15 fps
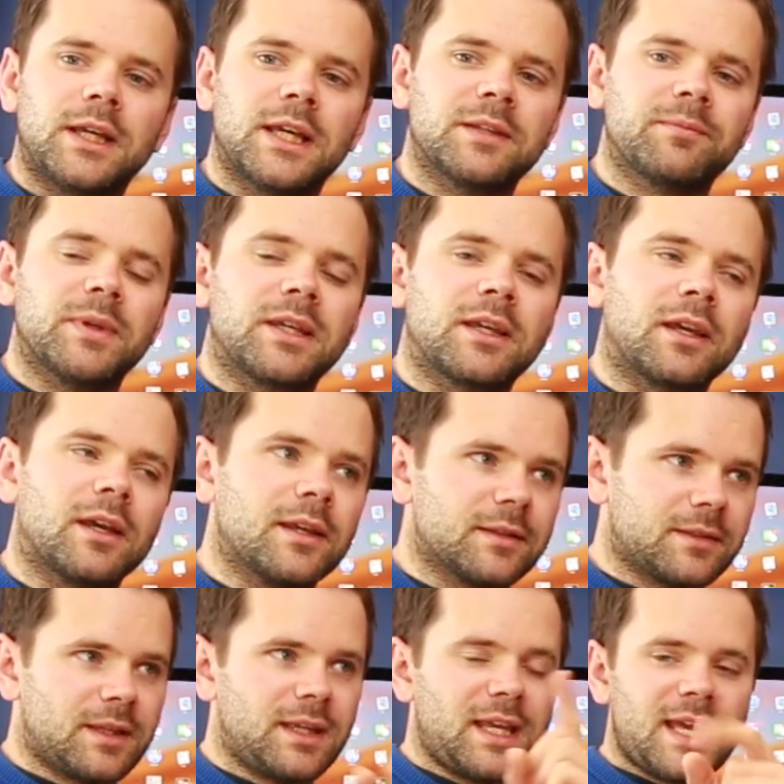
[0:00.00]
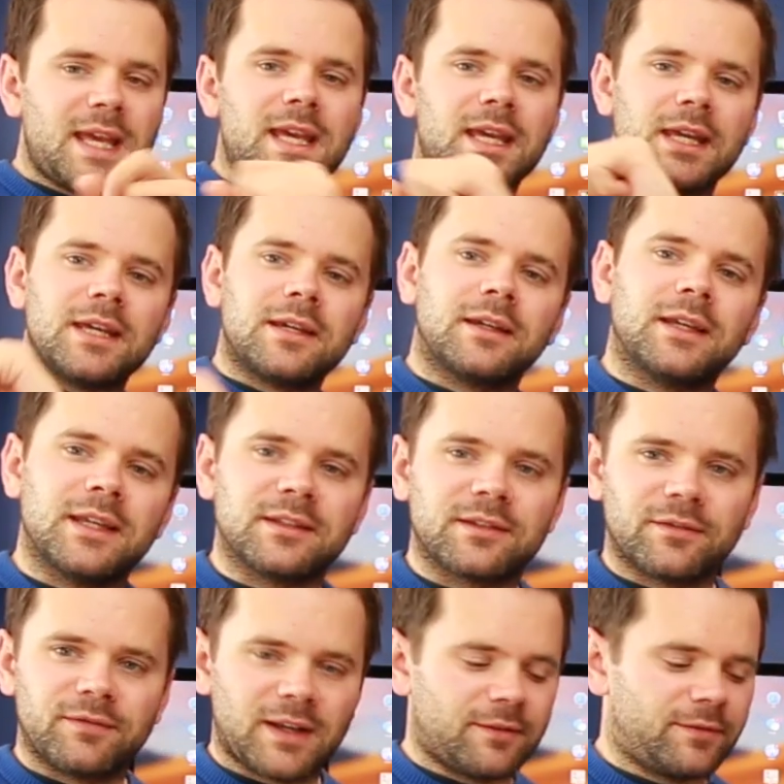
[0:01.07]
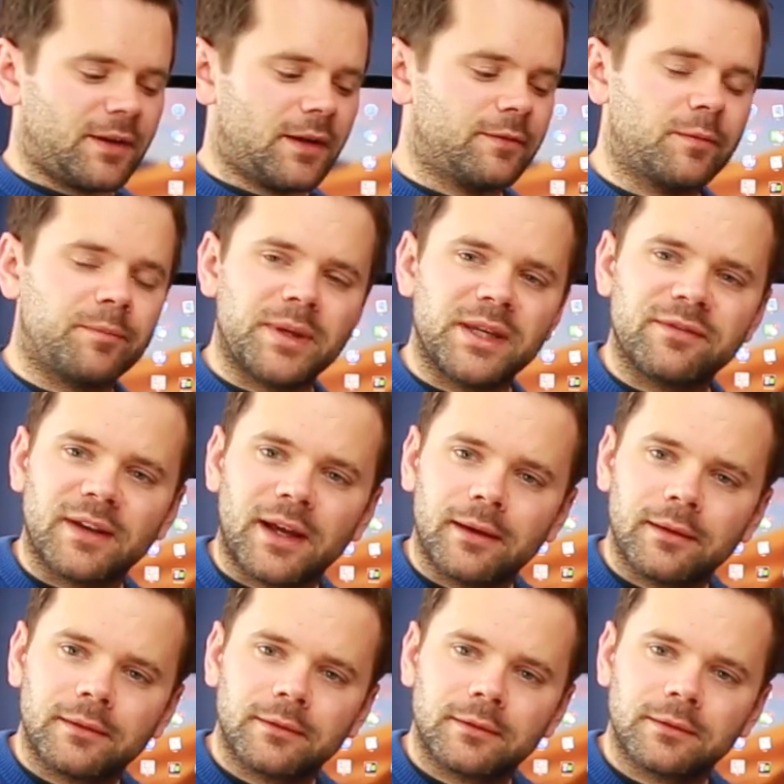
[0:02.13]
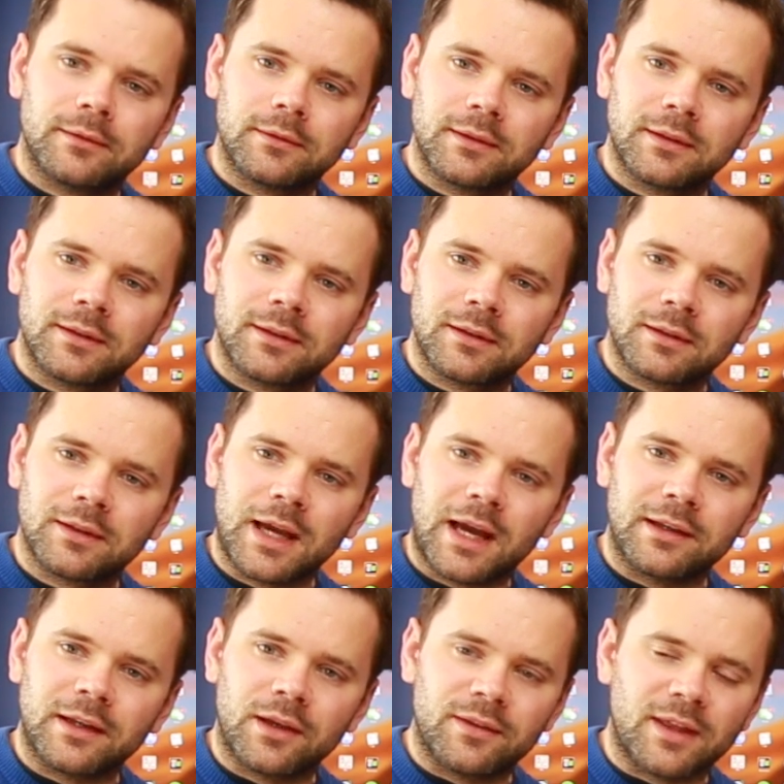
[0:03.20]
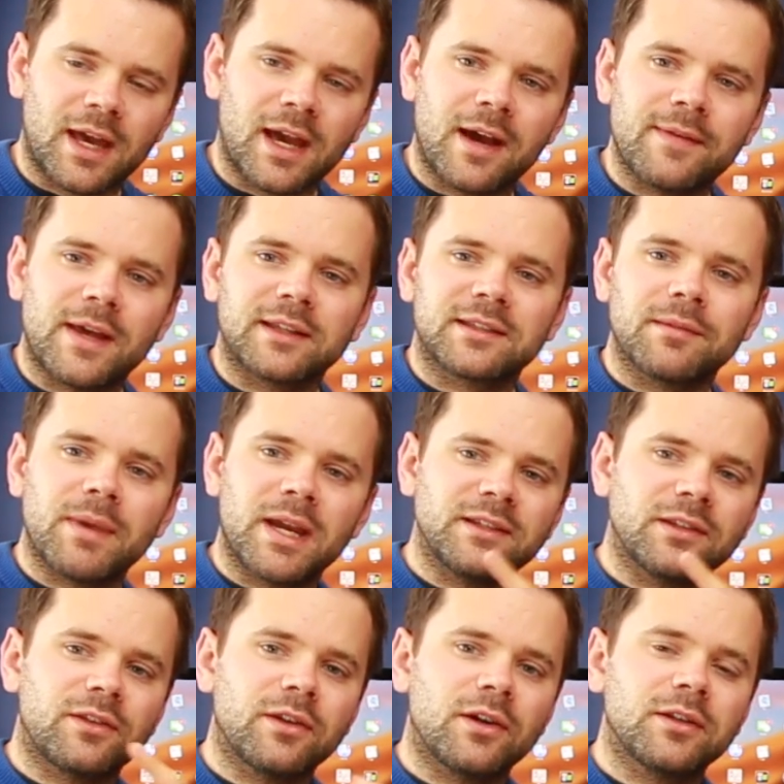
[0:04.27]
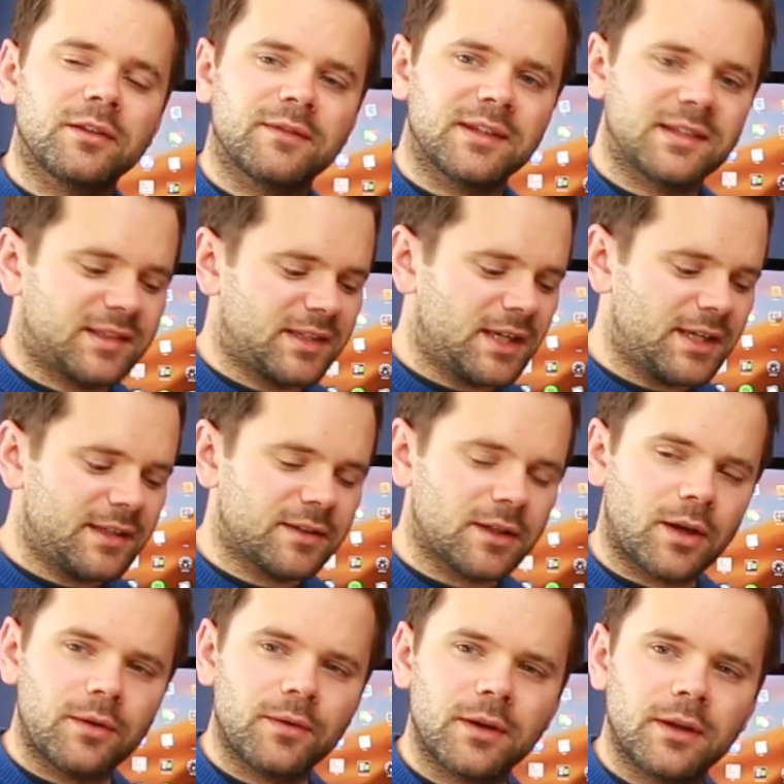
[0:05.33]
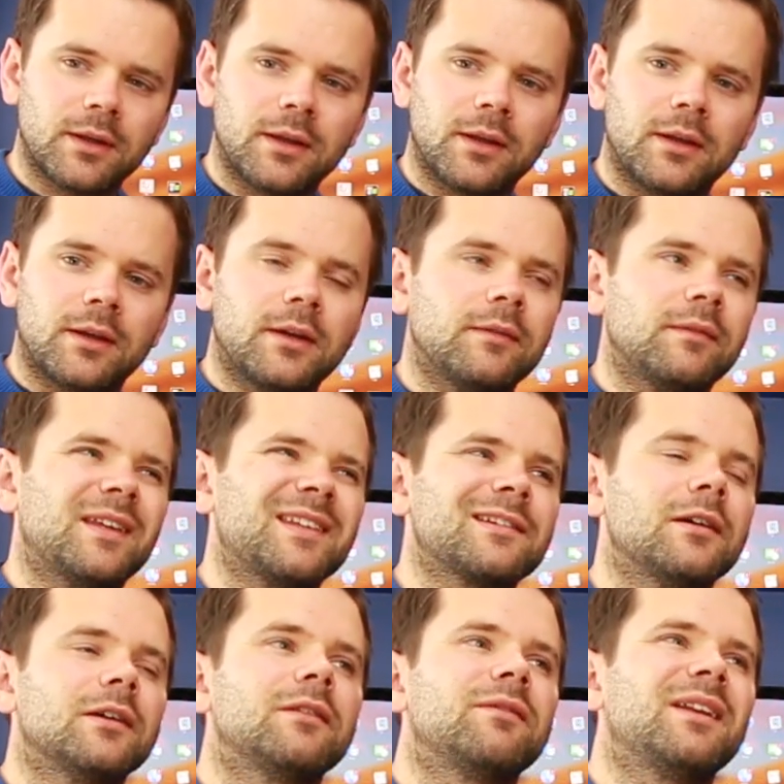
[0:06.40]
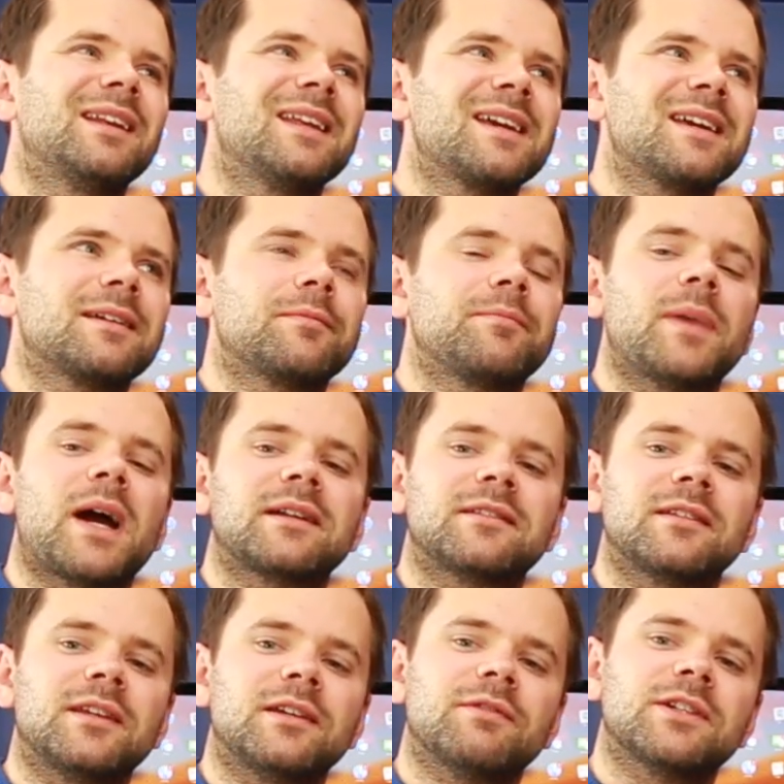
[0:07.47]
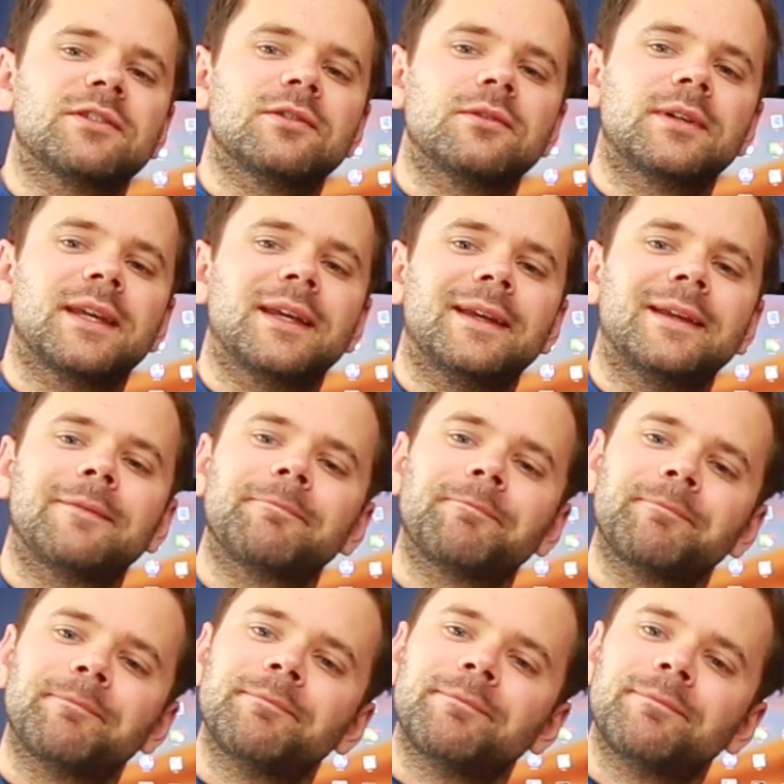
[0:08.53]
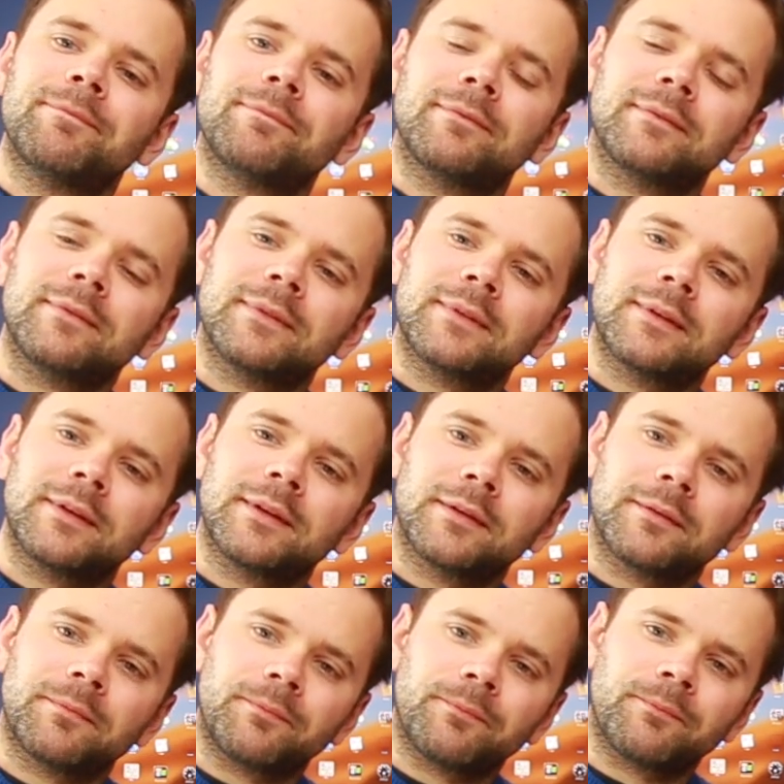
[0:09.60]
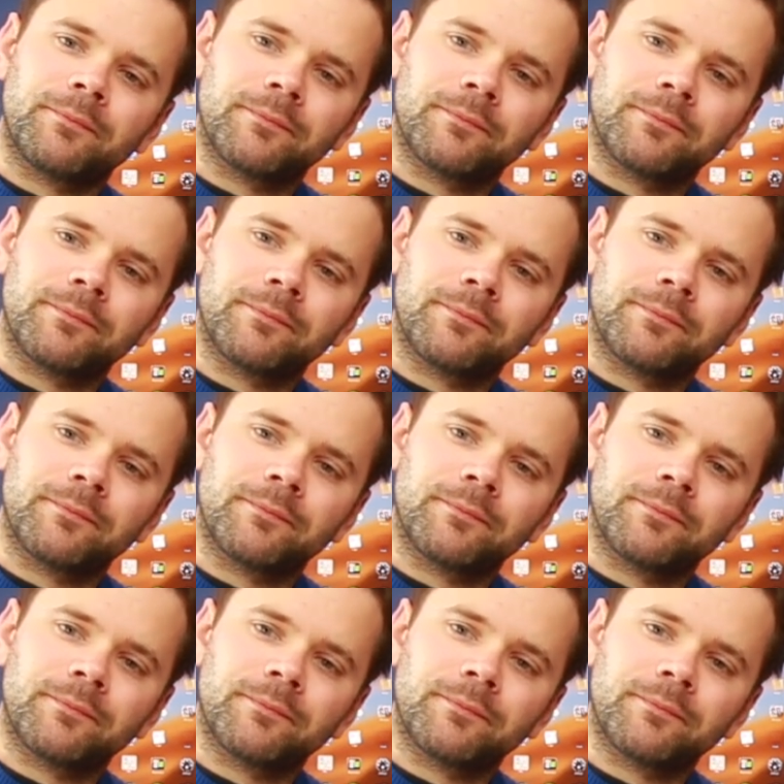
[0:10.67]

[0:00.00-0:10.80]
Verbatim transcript: is because E is the flat 5 of B flat, that note there, and that's the major third of the C, so there's kind of a link back to the original key. You